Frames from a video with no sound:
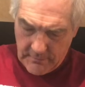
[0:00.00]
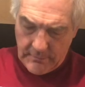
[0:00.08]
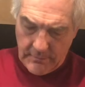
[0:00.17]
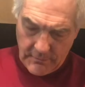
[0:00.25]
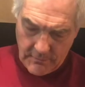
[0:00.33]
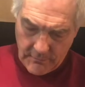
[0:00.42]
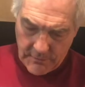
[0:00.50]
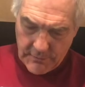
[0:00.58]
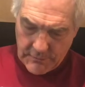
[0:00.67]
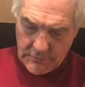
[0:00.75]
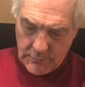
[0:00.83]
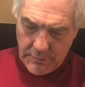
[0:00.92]
You don't want it
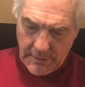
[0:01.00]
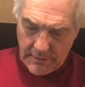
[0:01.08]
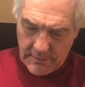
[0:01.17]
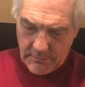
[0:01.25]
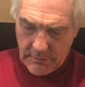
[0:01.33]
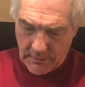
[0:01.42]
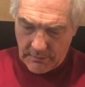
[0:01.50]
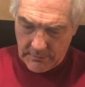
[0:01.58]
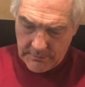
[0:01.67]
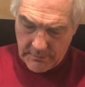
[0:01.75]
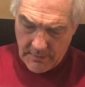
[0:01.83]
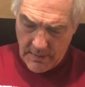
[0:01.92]
too big in the middle
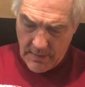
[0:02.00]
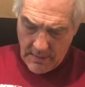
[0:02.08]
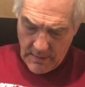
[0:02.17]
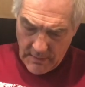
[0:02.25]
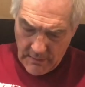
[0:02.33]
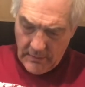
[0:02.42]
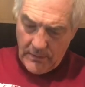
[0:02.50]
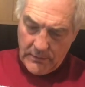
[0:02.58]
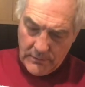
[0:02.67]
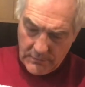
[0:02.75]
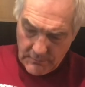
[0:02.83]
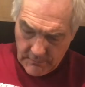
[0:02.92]
and
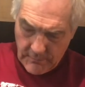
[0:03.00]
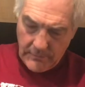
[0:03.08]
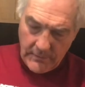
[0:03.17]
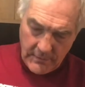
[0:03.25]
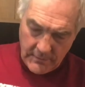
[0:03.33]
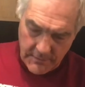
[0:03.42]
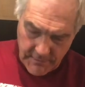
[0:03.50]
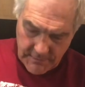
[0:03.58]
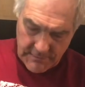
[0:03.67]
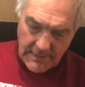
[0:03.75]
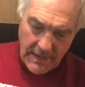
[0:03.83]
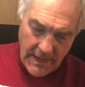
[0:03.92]
thinner in the
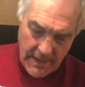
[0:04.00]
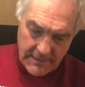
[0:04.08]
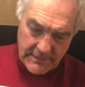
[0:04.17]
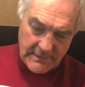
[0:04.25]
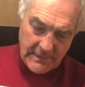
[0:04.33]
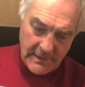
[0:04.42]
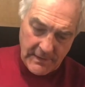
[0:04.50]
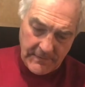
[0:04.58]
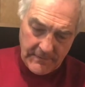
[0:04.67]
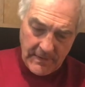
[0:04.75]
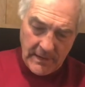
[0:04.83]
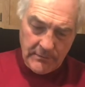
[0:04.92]
sides.
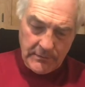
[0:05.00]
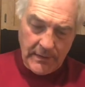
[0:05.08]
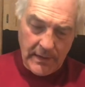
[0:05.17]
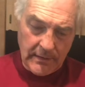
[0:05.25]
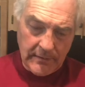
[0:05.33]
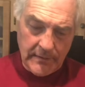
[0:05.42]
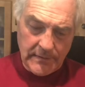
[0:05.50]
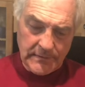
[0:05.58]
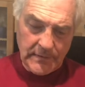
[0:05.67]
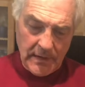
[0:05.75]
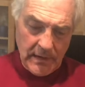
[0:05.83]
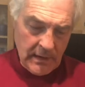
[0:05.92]
Now we take this
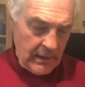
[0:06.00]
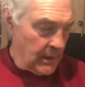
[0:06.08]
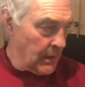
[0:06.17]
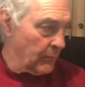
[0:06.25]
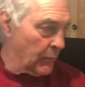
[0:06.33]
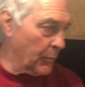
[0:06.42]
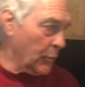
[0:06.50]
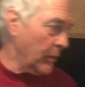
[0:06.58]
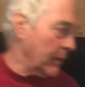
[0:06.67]
and we put